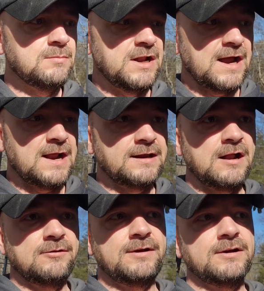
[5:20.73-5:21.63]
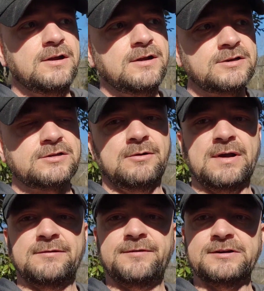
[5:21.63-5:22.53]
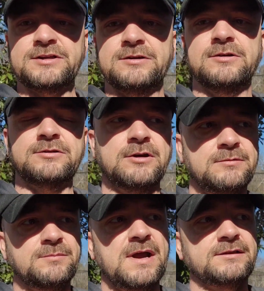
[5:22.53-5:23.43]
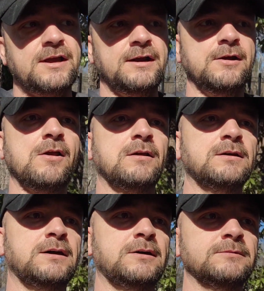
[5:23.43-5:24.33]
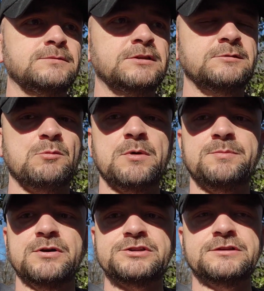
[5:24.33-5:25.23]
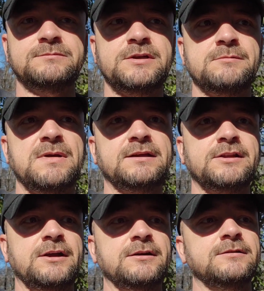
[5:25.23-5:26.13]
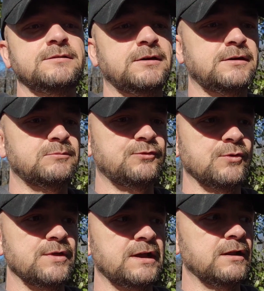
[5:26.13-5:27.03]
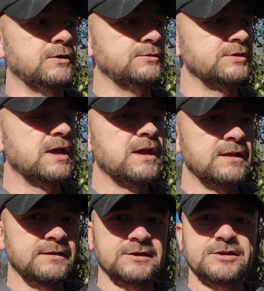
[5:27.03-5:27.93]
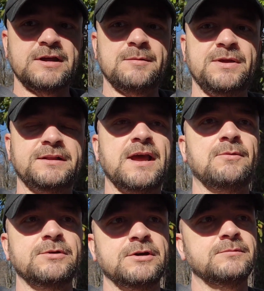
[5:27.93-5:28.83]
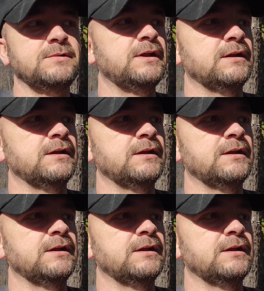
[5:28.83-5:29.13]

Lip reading: I gotta get off here so that way I can finish getting hooked up, get back there, because I'm gonna be pushing getting back there before they close. And I still got to pick that one up and